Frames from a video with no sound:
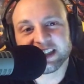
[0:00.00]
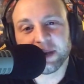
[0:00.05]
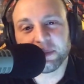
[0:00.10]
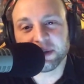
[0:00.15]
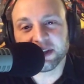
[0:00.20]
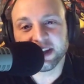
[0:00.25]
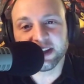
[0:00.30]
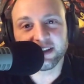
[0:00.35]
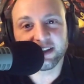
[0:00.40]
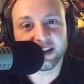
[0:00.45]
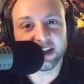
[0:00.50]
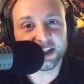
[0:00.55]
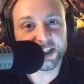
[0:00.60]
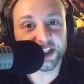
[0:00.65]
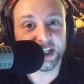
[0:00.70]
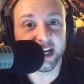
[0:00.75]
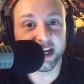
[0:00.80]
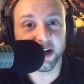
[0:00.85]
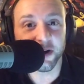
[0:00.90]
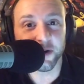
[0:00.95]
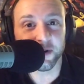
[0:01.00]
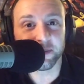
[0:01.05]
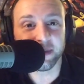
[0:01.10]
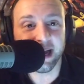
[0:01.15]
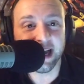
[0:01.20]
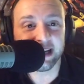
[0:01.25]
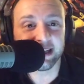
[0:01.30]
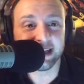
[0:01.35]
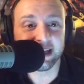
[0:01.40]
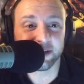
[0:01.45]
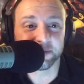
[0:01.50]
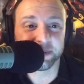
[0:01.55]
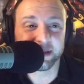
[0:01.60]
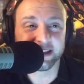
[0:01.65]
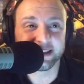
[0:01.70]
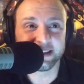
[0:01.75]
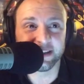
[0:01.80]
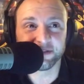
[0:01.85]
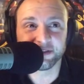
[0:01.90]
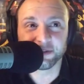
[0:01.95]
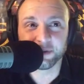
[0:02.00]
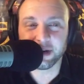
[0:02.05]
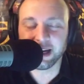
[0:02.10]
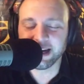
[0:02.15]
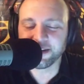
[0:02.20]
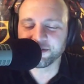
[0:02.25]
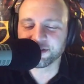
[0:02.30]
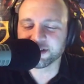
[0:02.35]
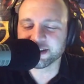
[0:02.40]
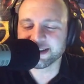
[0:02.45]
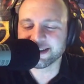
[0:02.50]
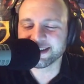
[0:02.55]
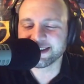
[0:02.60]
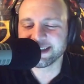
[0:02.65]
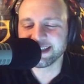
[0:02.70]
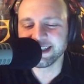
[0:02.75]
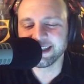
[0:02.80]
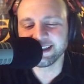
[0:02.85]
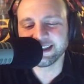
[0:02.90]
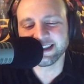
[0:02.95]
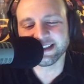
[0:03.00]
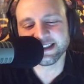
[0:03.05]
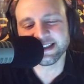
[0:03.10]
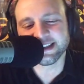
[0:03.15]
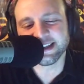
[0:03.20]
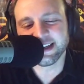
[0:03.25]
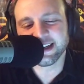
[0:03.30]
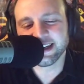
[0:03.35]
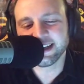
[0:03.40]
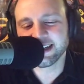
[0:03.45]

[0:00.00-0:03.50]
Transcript: I'm a little gun shy going back now because after after seeing this,